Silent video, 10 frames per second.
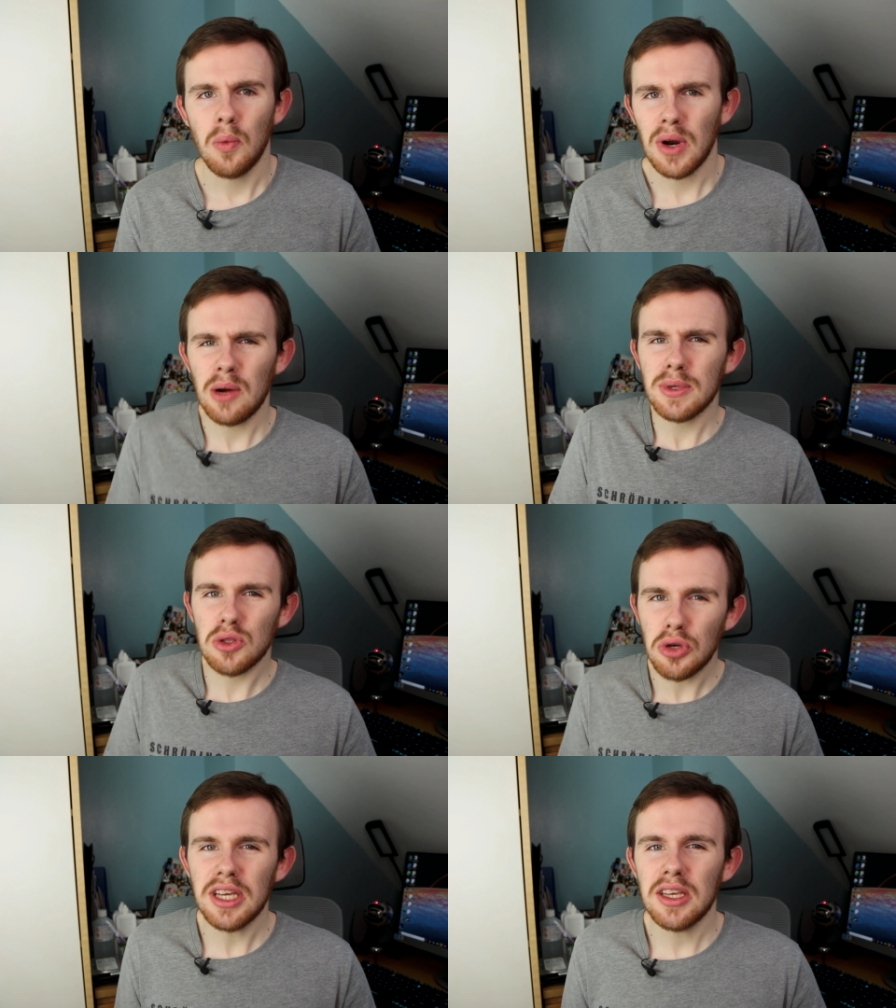When I was
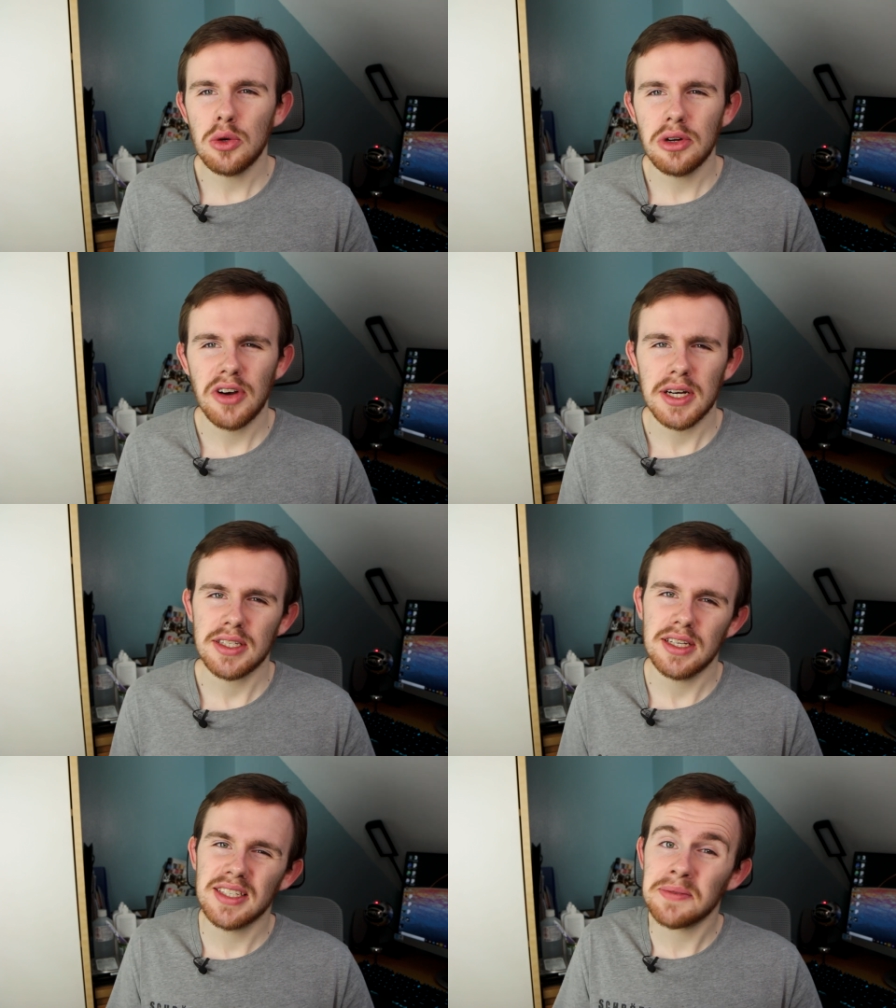looking at
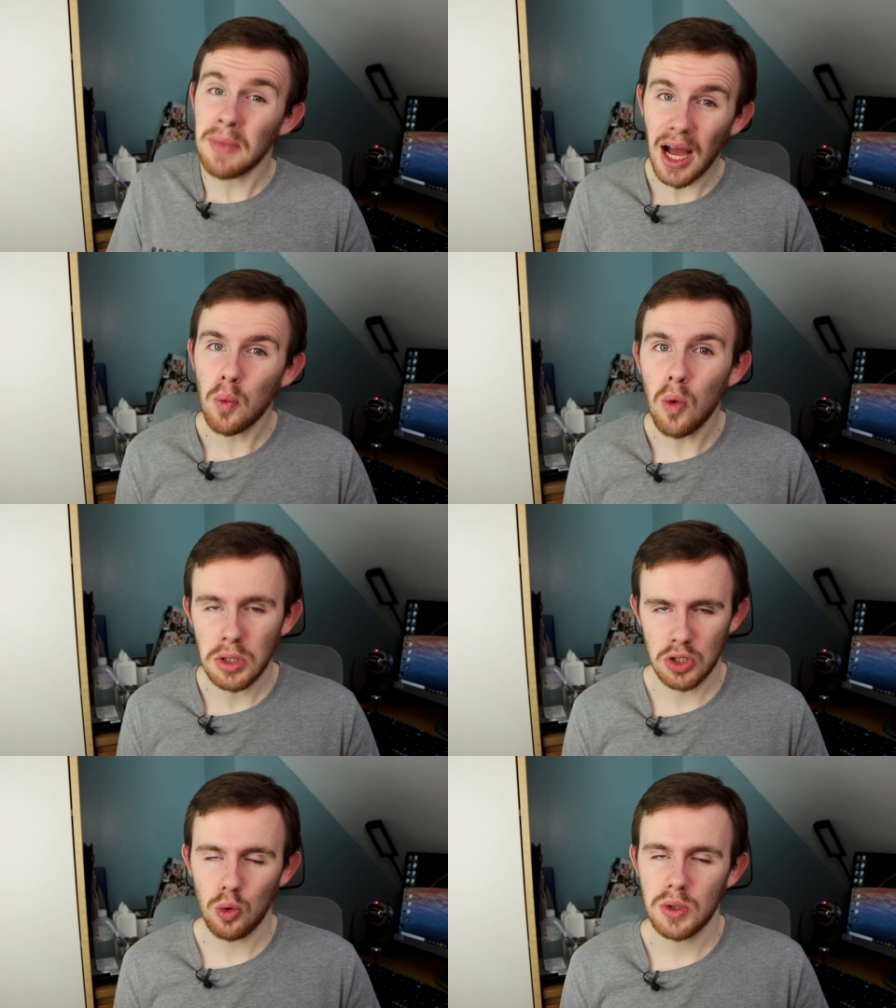universities, I
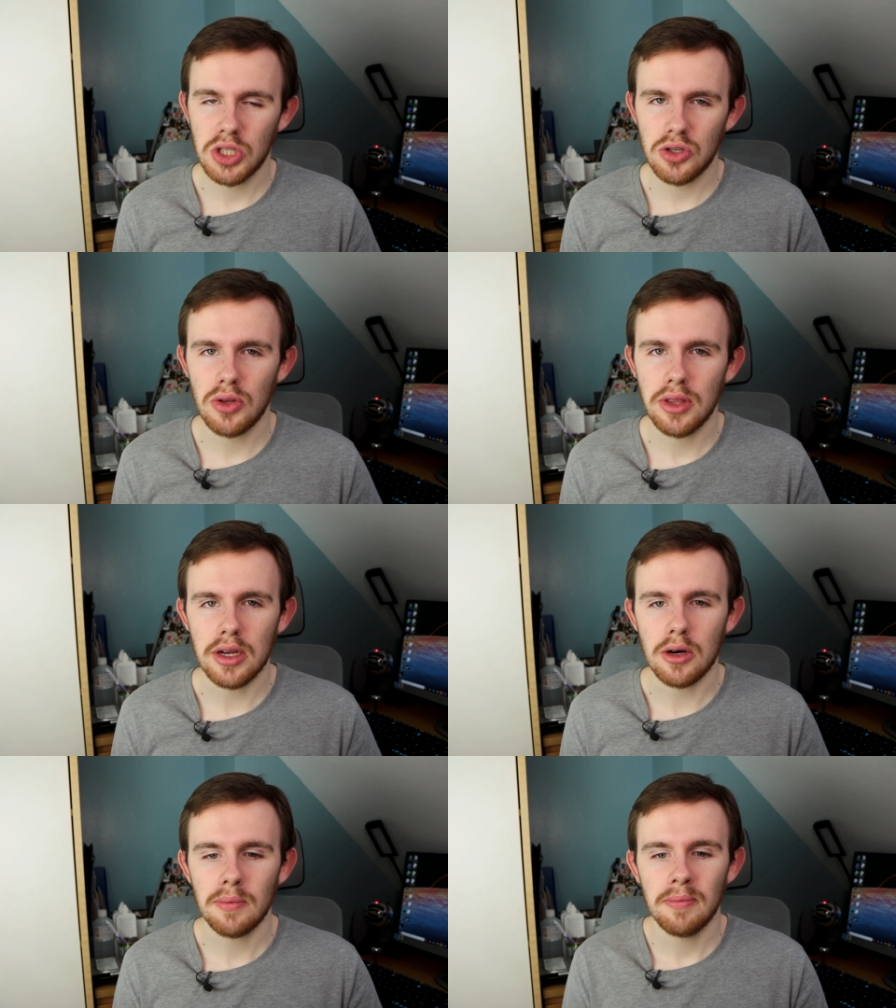was always drawn
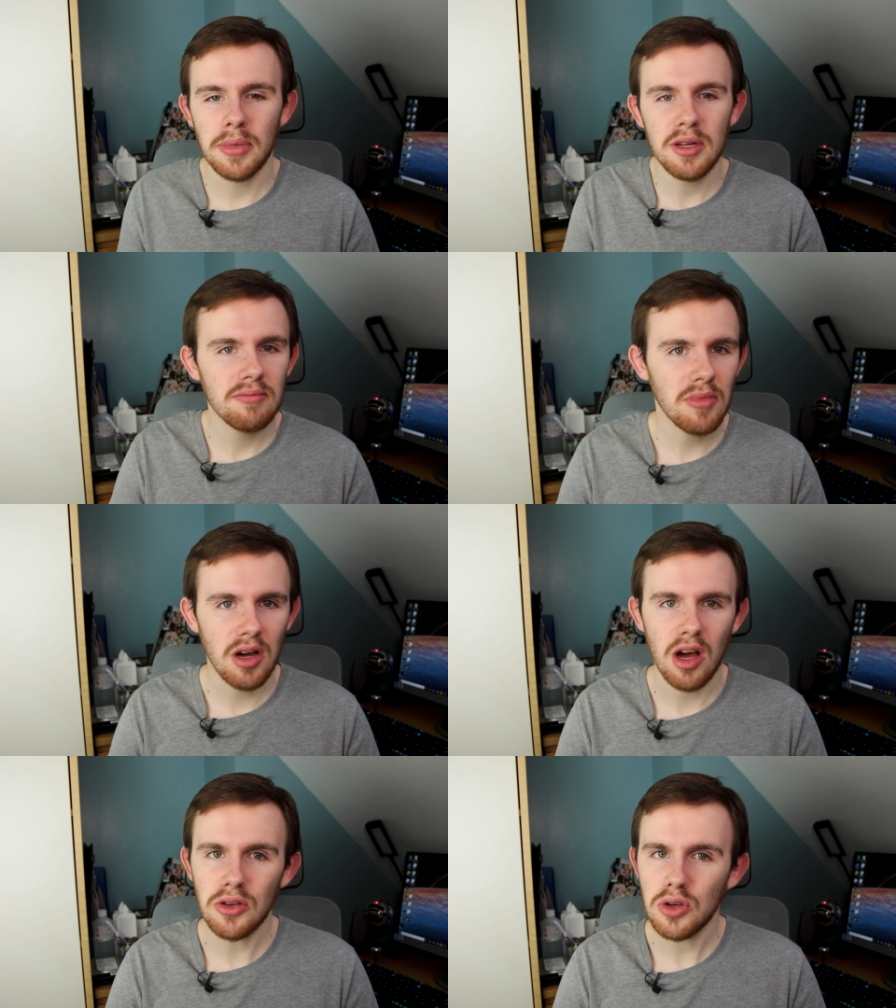there, but
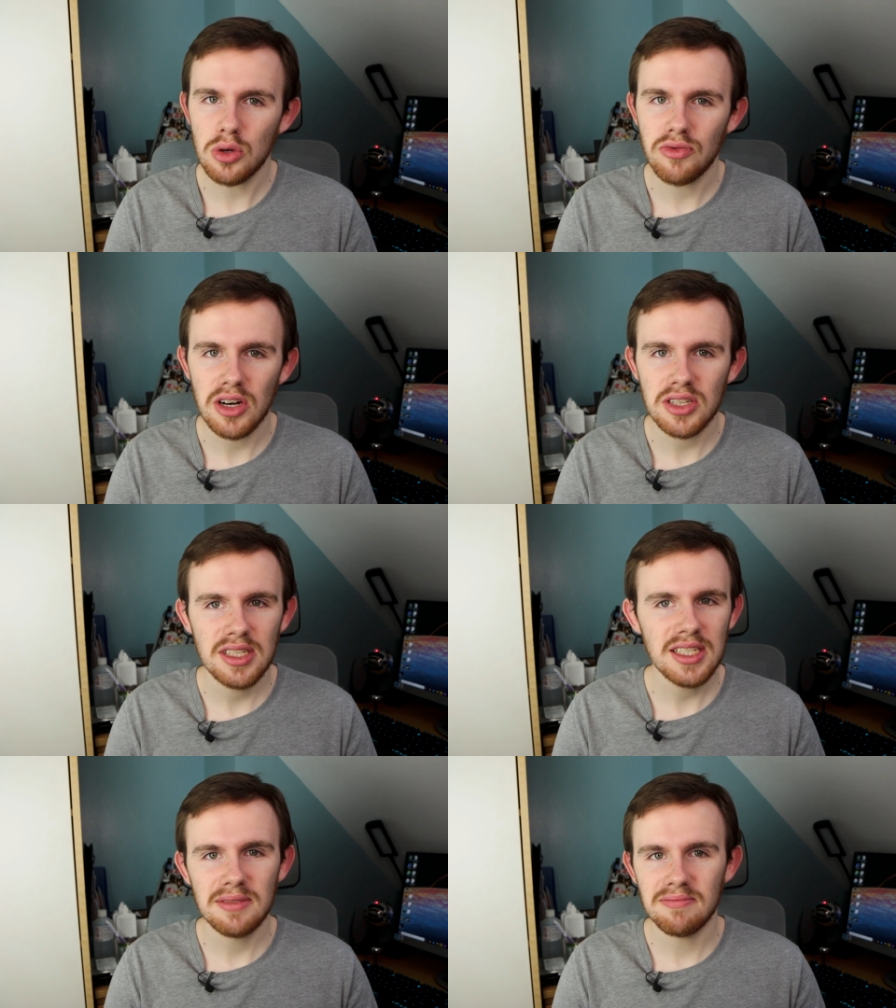other
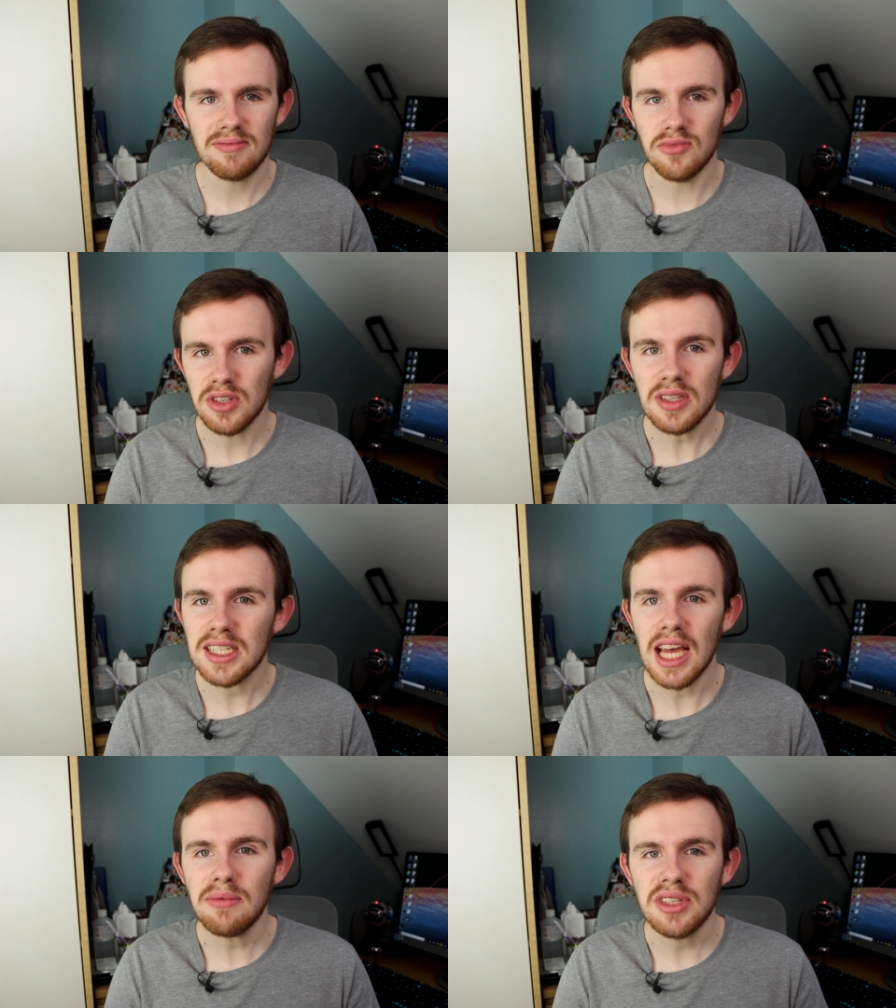universities really
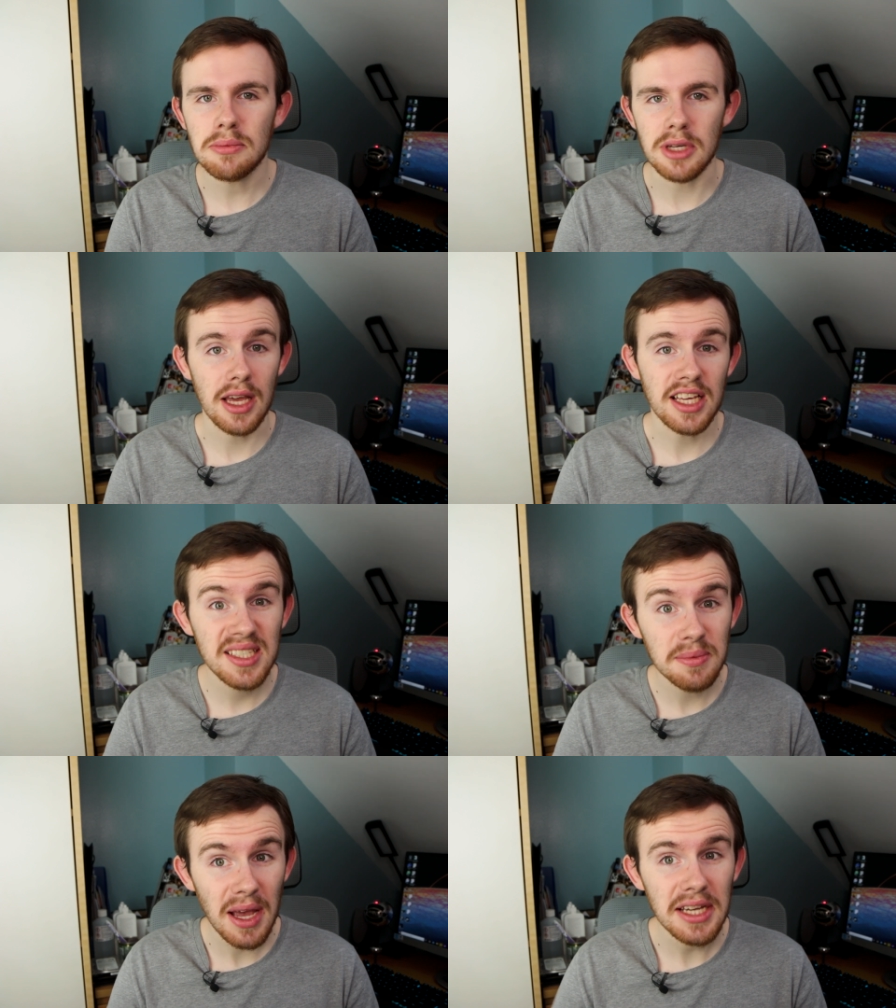tempted me,
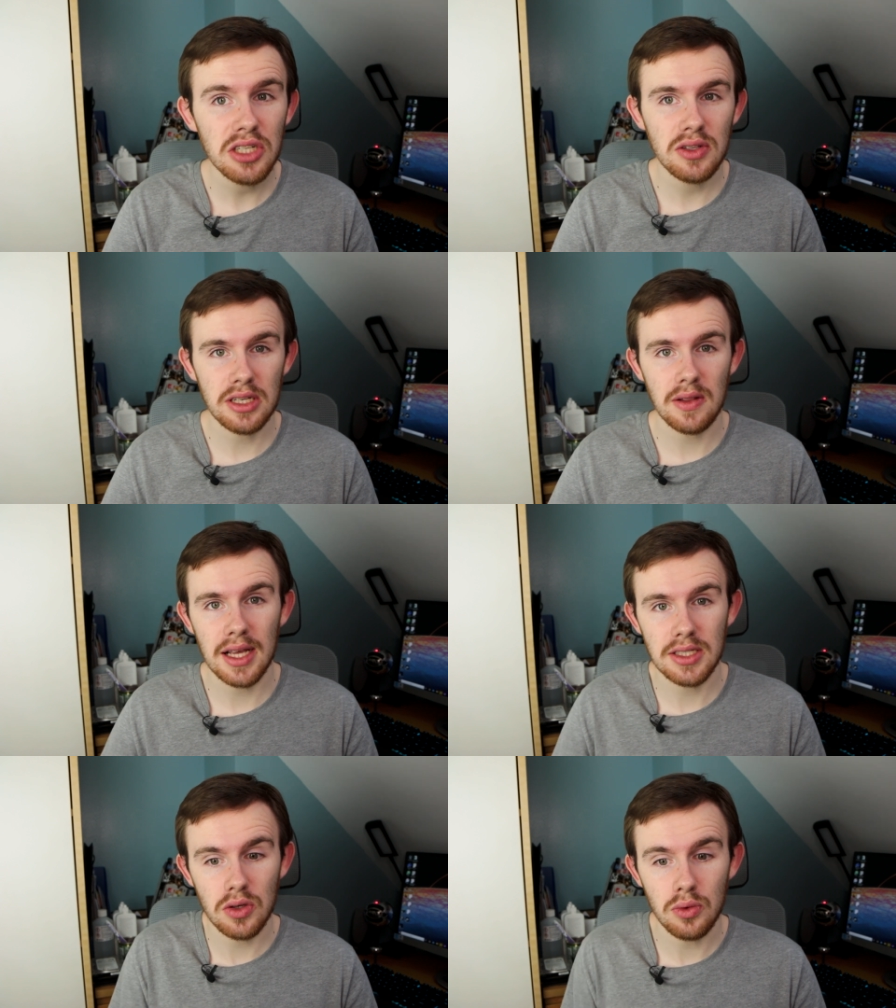especially
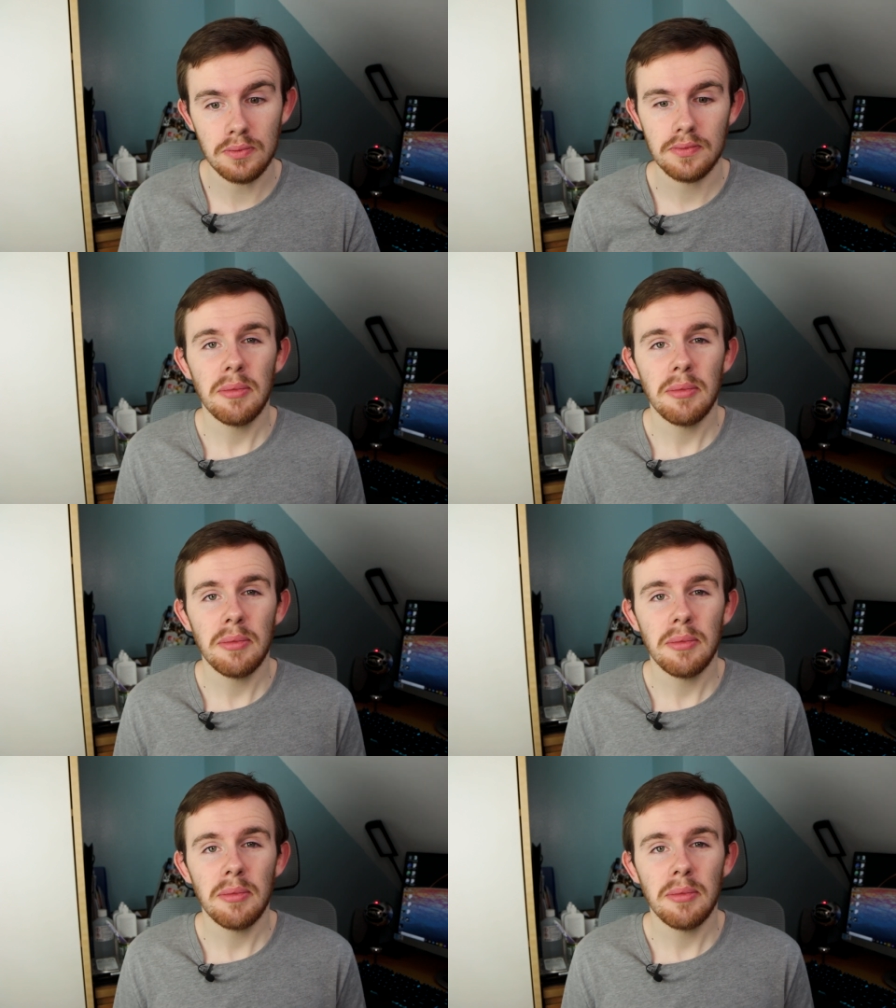Glasgow.